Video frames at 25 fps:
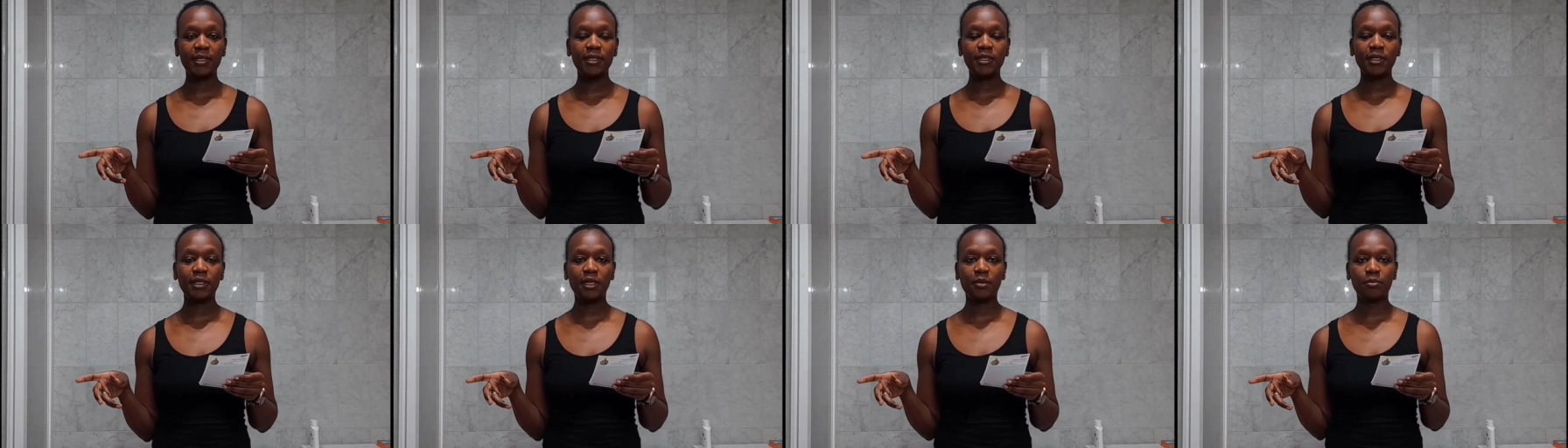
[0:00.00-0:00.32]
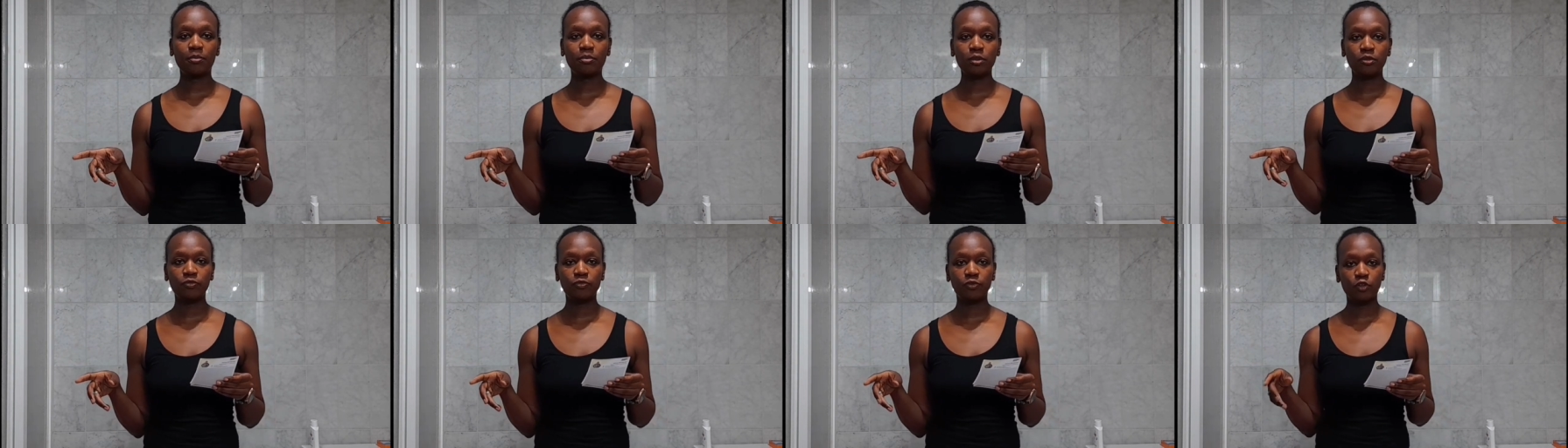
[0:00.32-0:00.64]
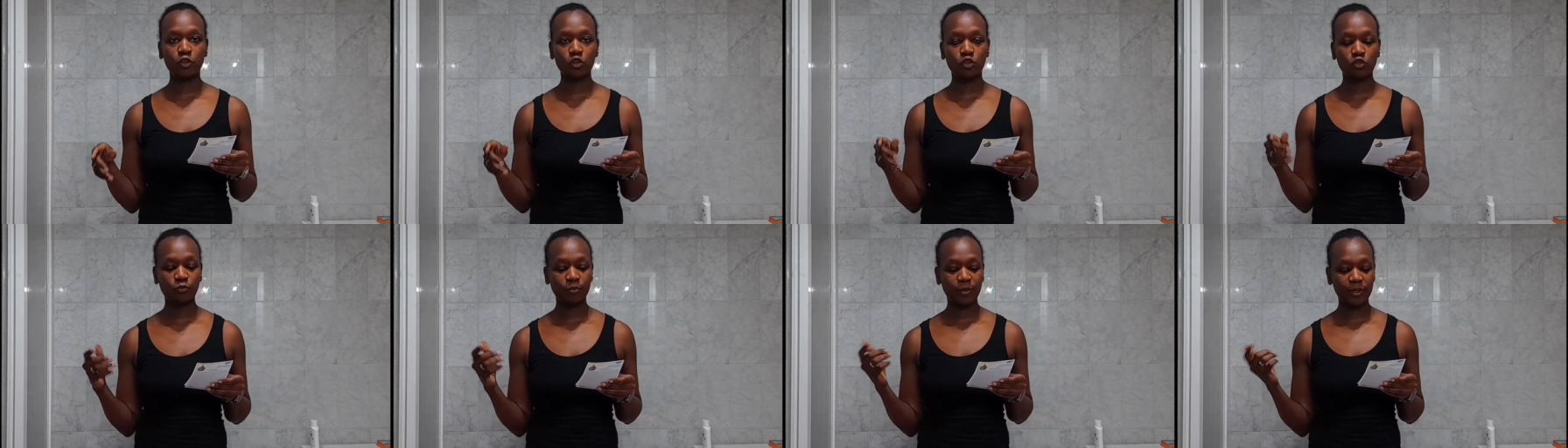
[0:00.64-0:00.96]
and I put
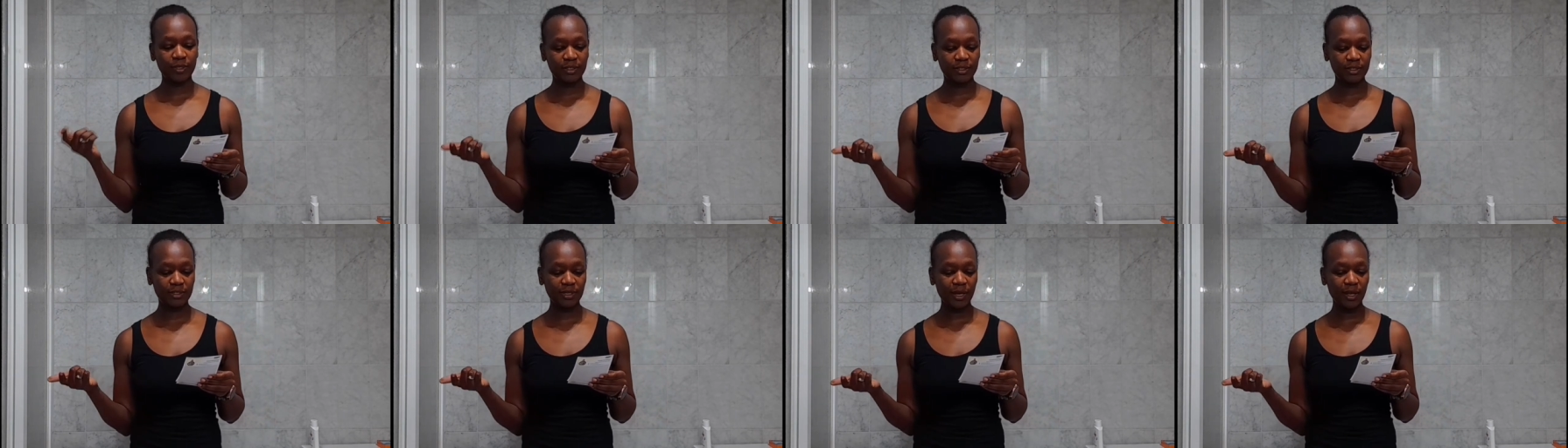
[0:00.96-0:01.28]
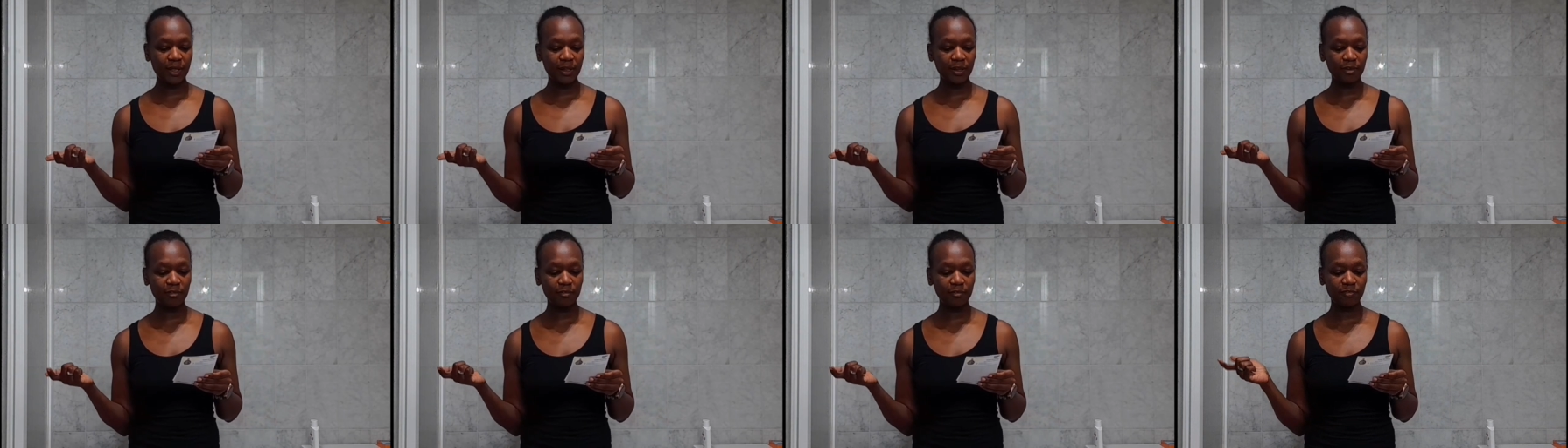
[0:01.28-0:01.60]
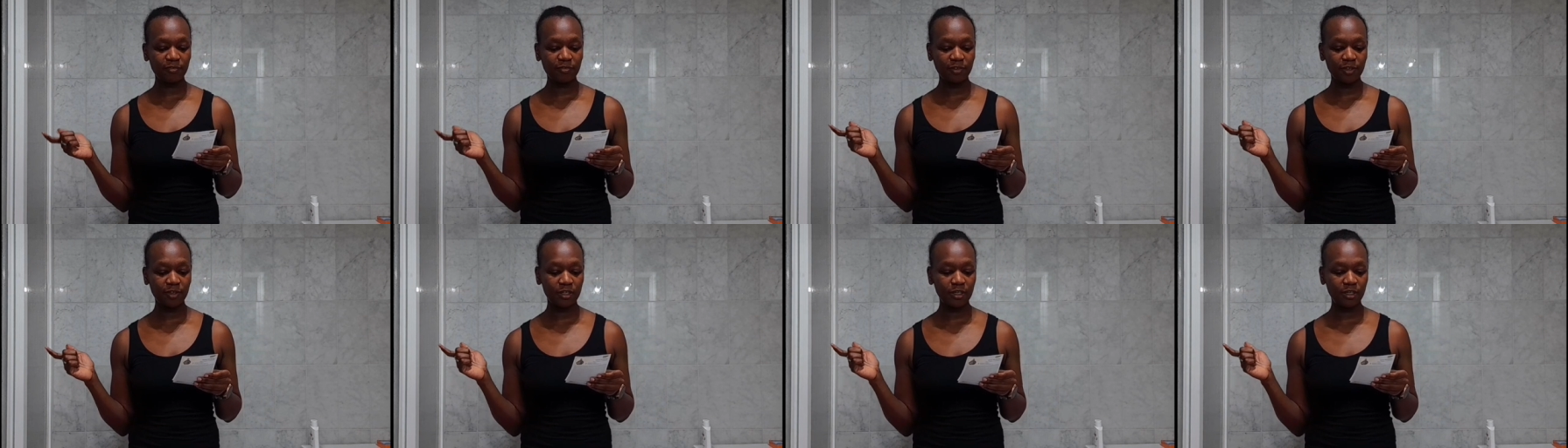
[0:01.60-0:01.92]
photos of
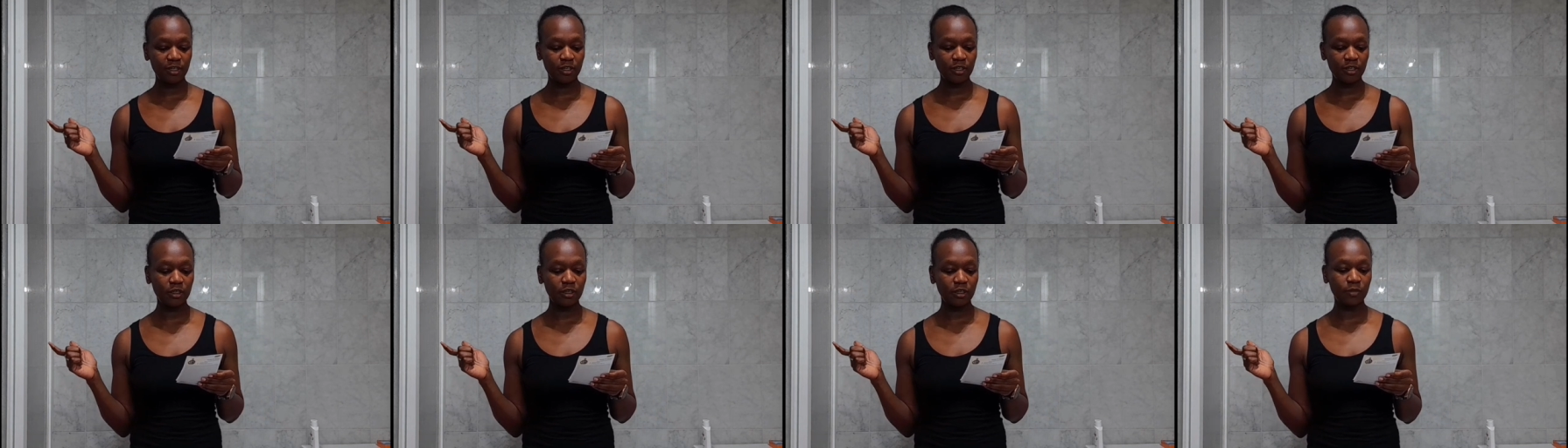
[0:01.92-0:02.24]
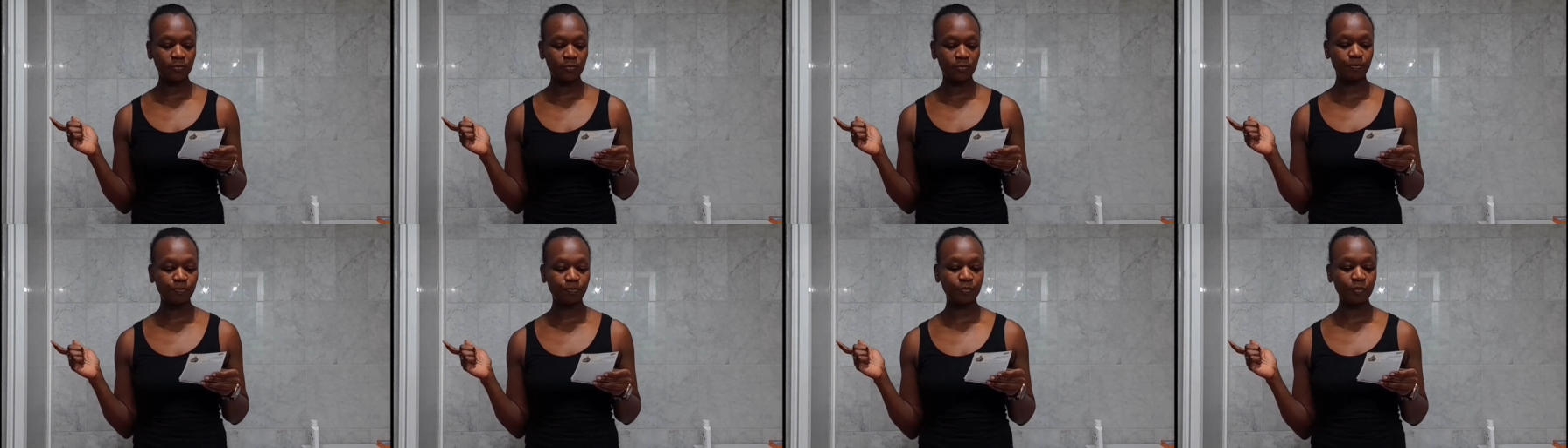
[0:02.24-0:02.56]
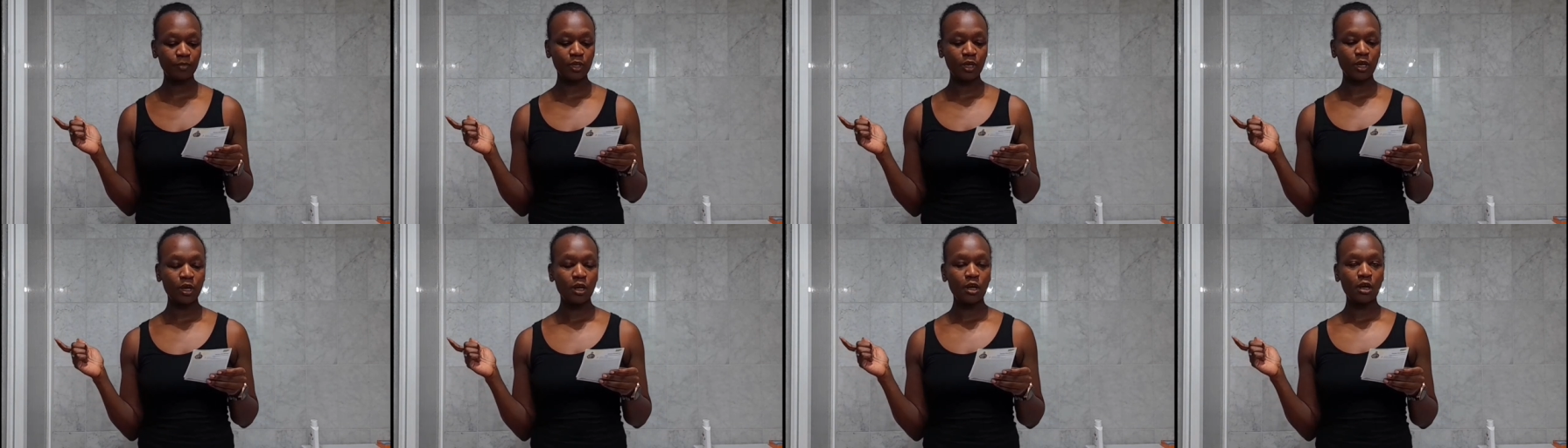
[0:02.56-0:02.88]
myself and
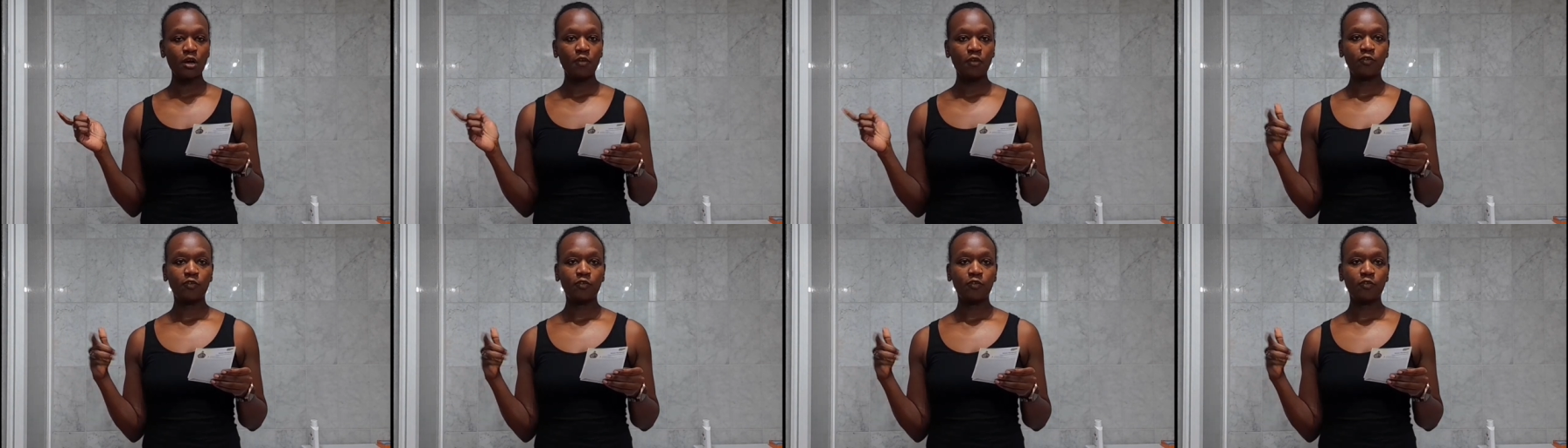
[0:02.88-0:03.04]
um,